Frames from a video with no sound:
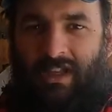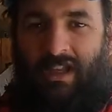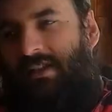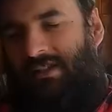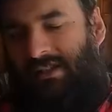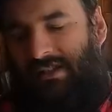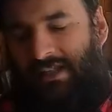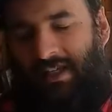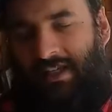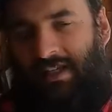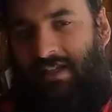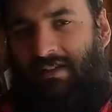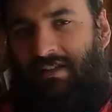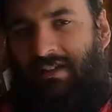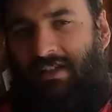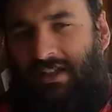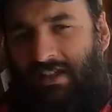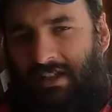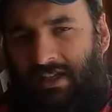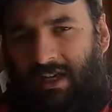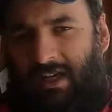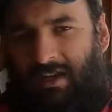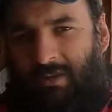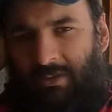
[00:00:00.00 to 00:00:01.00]

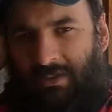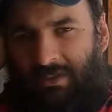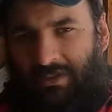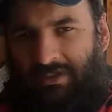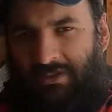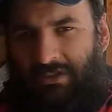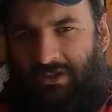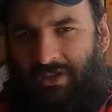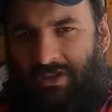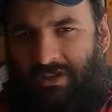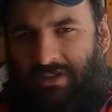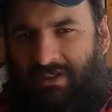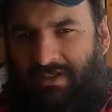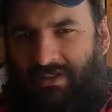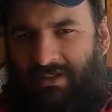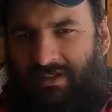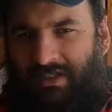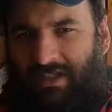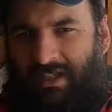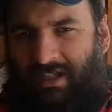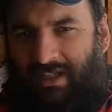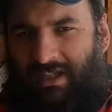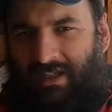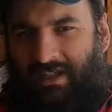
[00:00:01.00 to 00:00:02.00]
Secondly, I would suggest
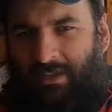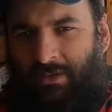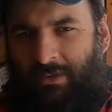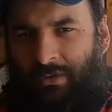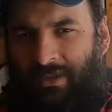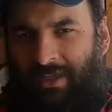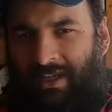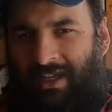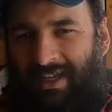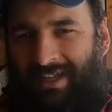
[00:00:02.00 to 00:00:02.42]
getting